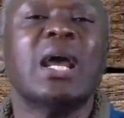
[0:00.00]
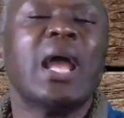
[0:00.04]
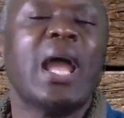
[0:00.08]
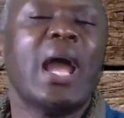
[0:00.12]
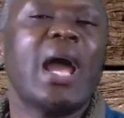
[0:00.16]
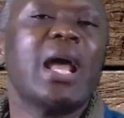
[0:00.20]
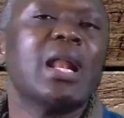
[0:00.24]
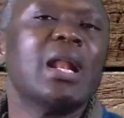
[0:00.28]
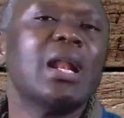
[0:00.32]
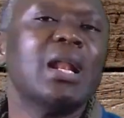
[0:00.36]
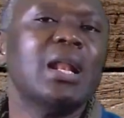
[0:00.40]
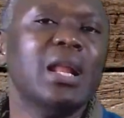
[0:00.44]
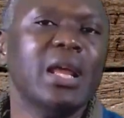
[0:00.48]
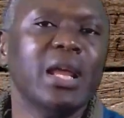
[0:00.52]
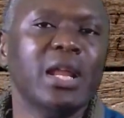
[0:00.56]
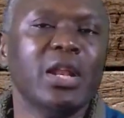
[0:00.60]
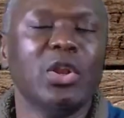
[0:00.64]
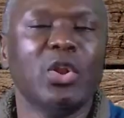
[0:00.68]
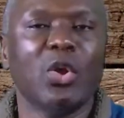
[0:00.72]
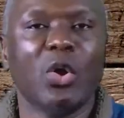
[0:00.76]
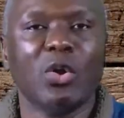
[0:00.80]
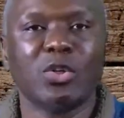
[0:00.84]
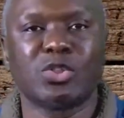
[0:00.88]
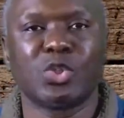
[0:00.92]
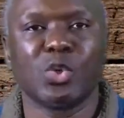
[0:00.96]
and lean
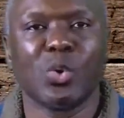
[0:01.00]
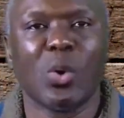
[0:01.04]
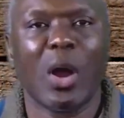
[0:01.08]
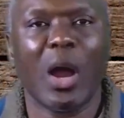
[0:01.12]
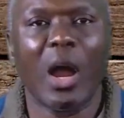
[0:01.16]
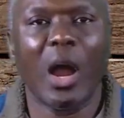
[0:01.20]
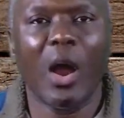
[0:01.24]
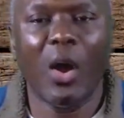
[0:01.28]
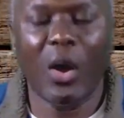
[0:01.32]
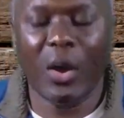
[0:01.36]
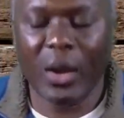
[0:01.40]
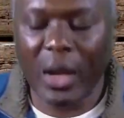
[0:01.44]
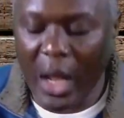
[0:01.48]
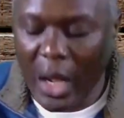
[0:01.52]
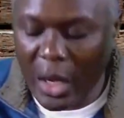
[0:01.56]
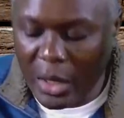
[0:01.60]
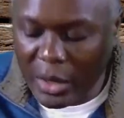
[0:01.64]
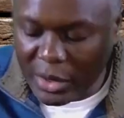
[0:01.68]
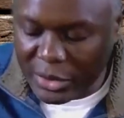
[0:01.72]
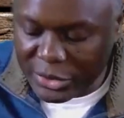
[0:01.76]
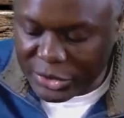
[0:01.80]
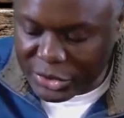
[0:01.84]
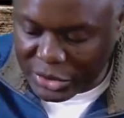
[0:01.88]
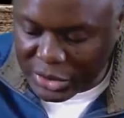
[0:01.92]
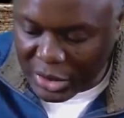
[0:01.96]
not to our own
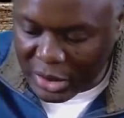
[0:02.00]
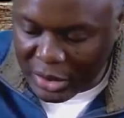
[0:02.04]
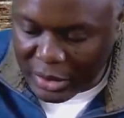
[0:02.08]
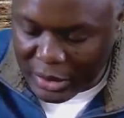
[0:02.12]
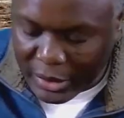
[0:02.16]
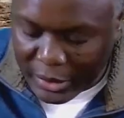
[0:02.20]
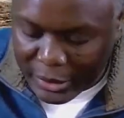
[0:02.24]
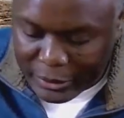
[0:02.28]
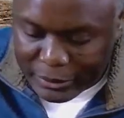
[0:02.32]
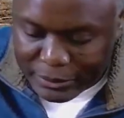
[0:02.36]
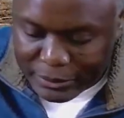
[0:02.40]
understanding.